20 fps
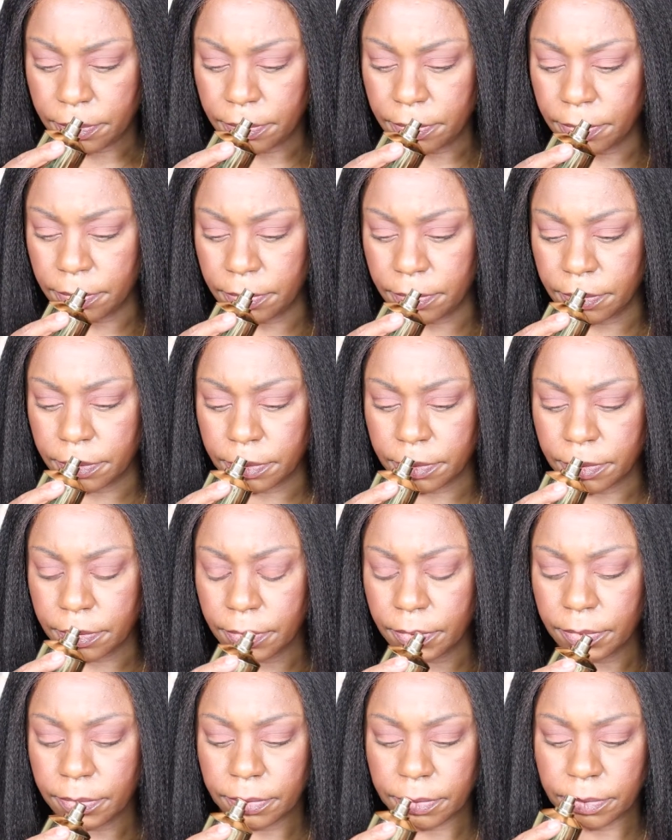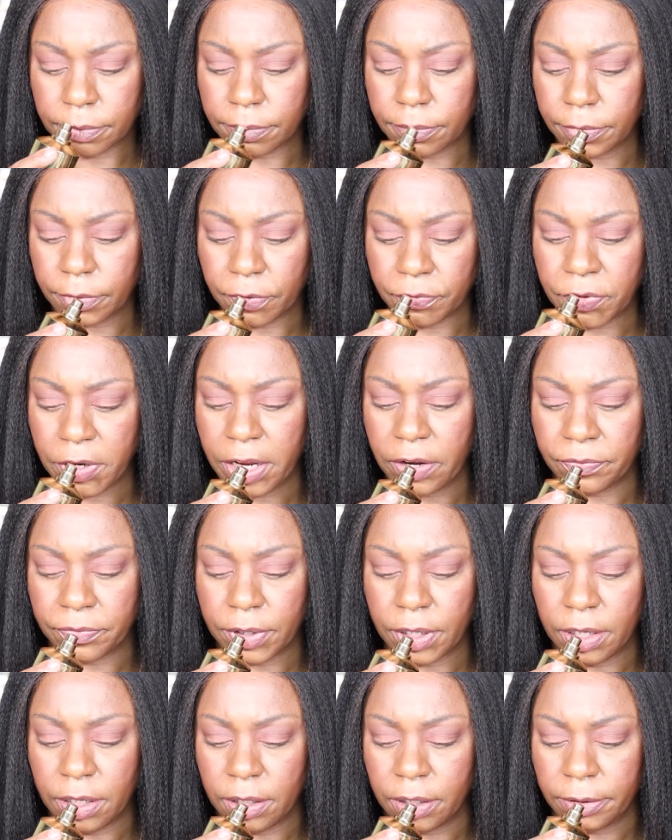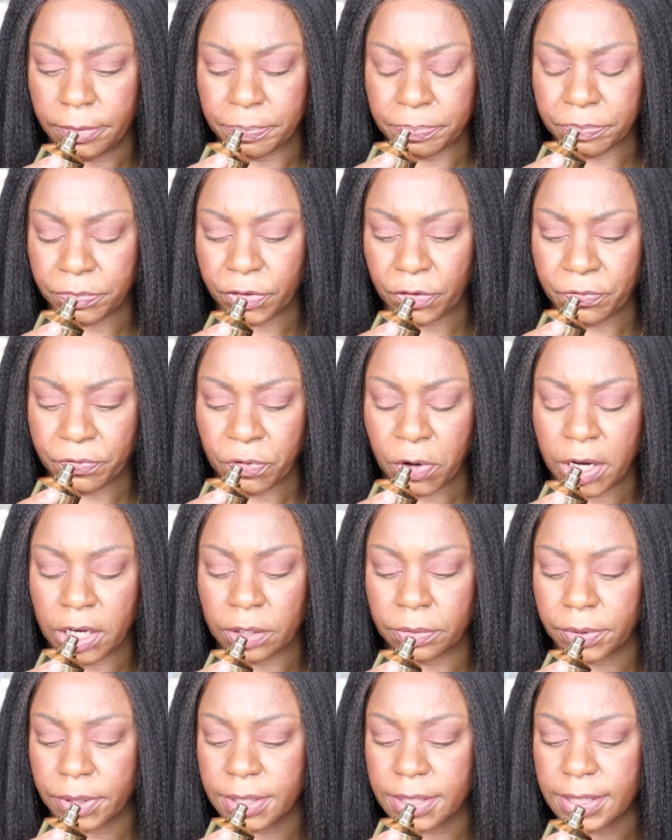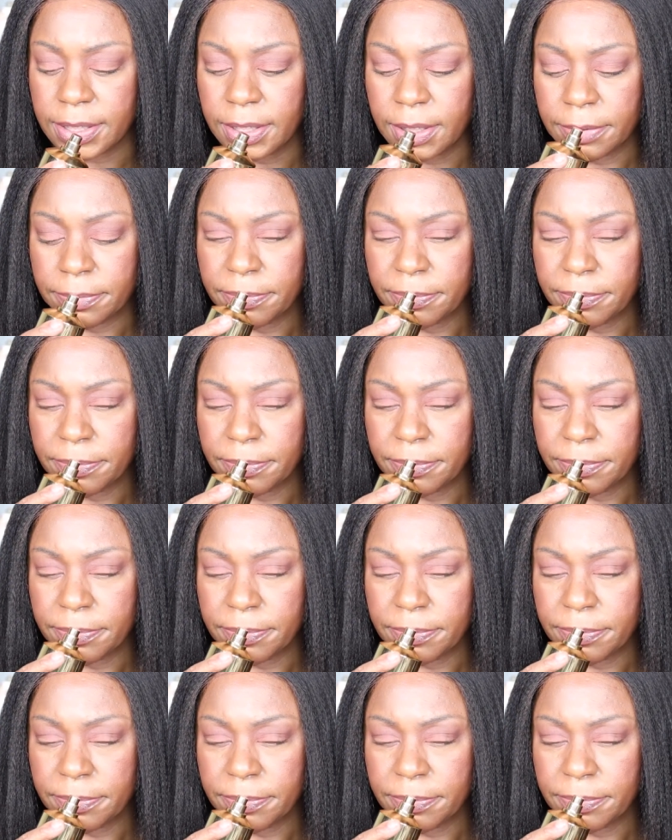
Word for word: mm, um, fragrance.